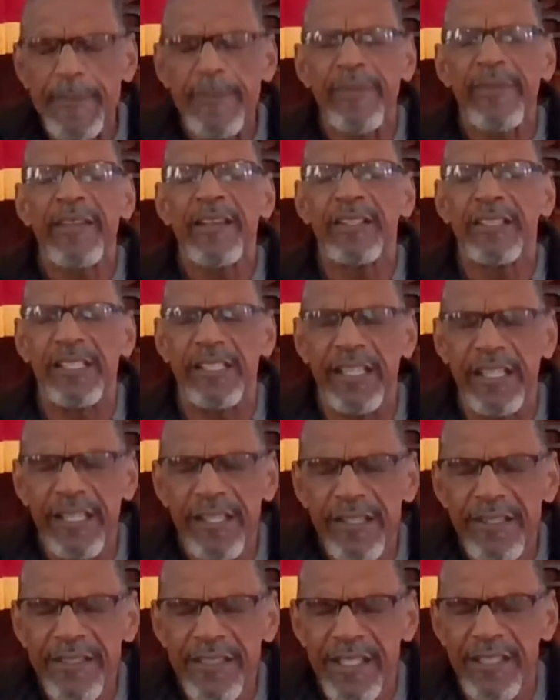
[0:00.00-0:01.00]
to the hearers
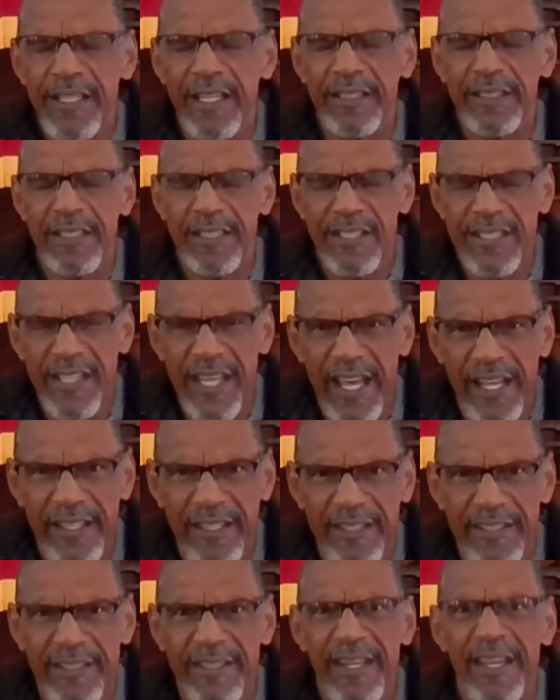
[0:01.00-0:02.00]
and understanders
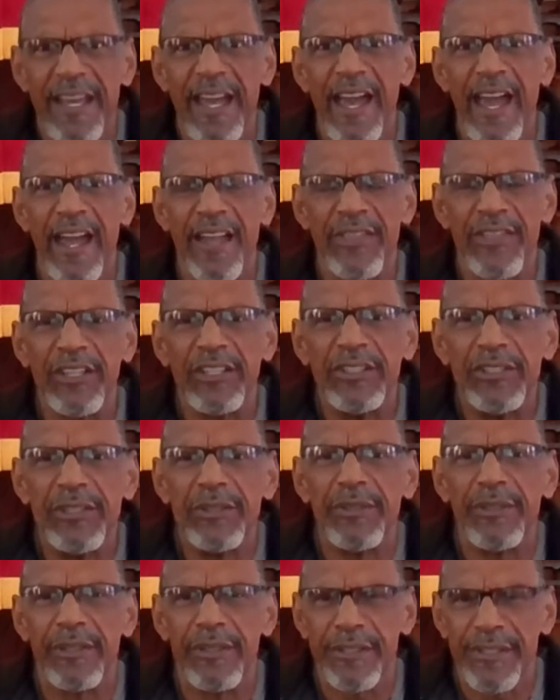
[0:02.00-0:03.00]
and the
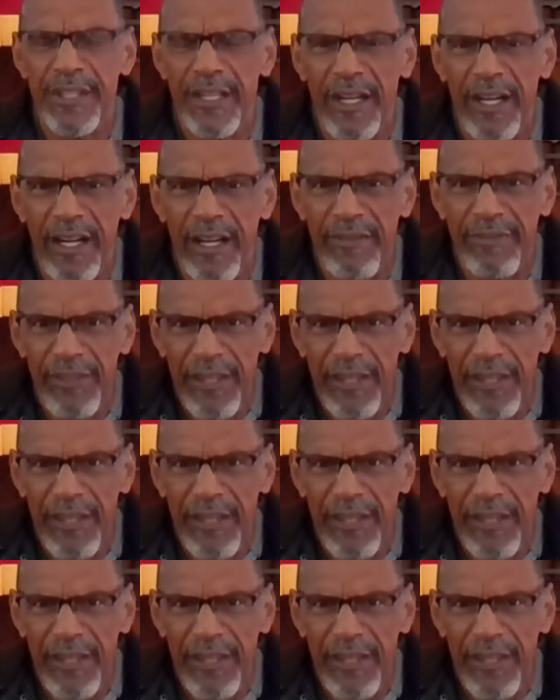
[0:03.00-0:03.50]
doers of